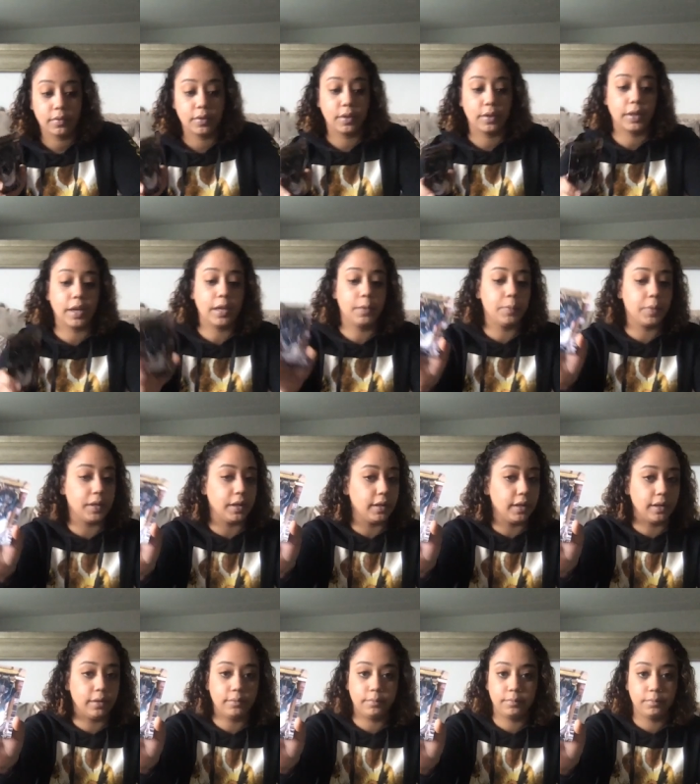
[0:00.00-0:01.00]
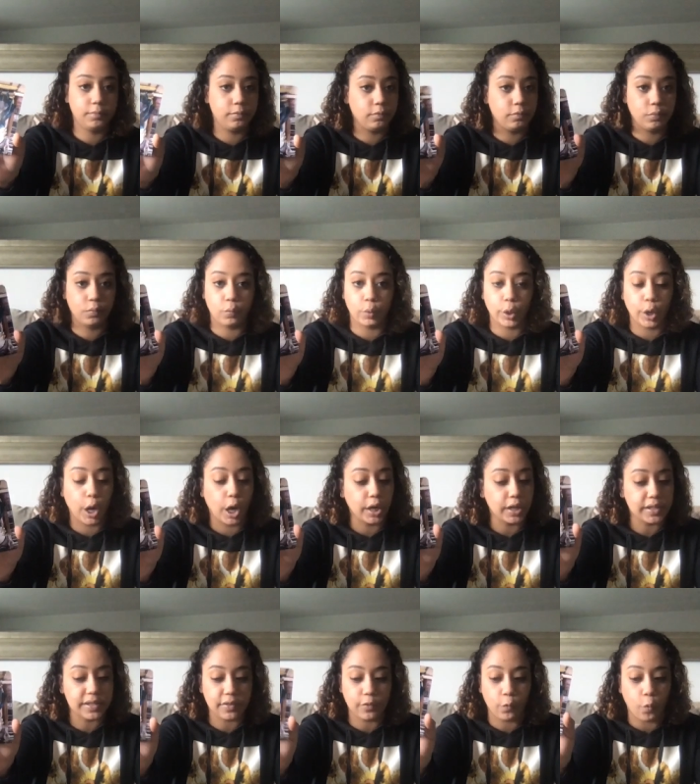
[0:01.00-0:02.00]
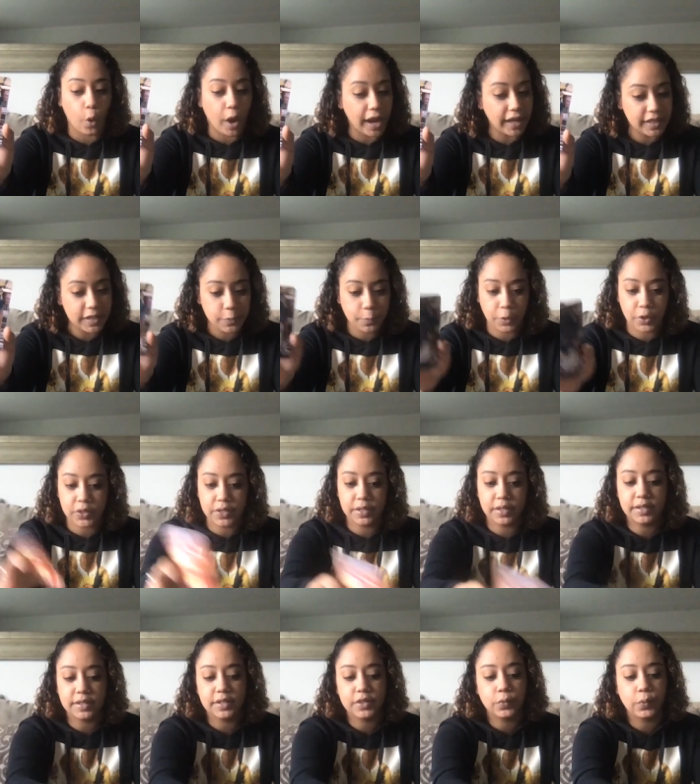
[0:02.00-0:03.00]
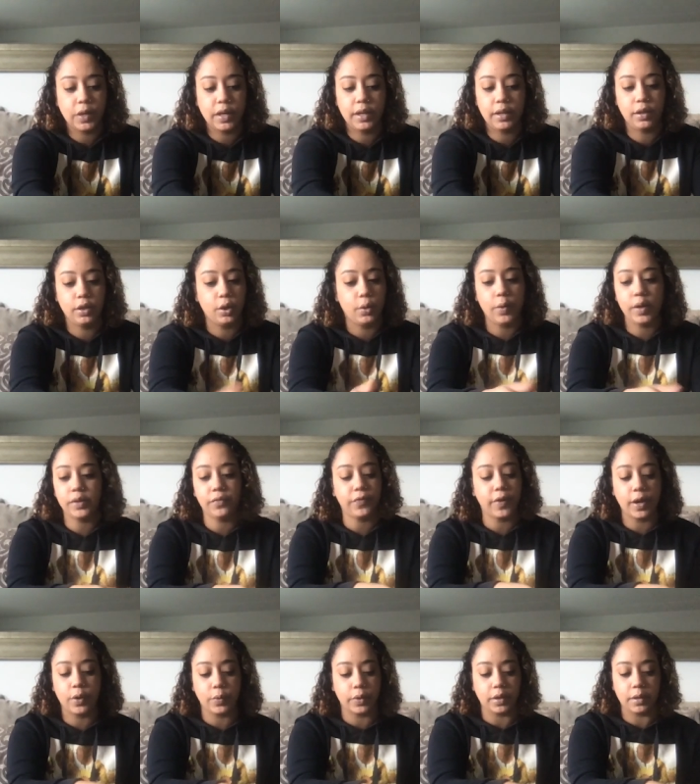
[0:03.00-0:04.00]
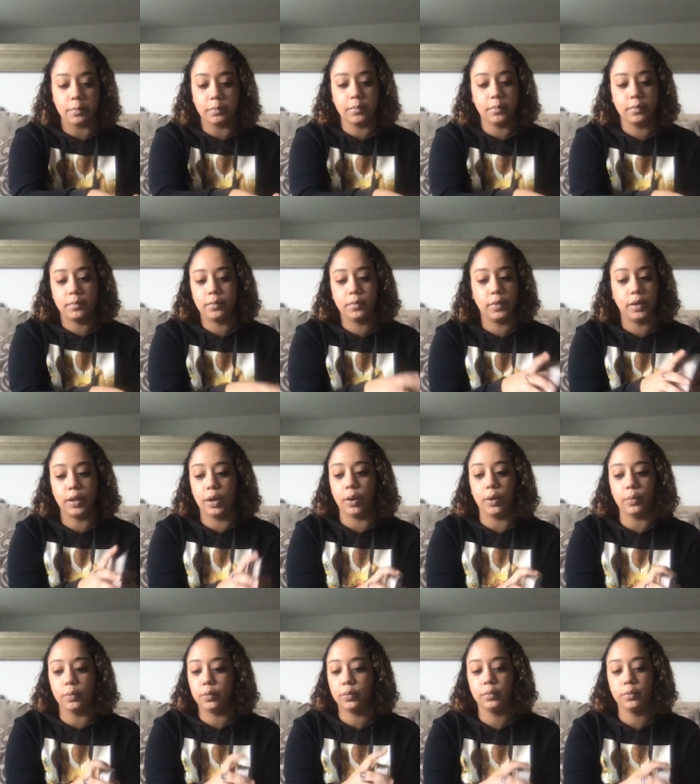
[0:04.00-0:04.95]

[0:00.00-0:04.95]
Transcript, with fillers: Okay, but regardless of why this person is this way, you don't want to fuck with them. You don't.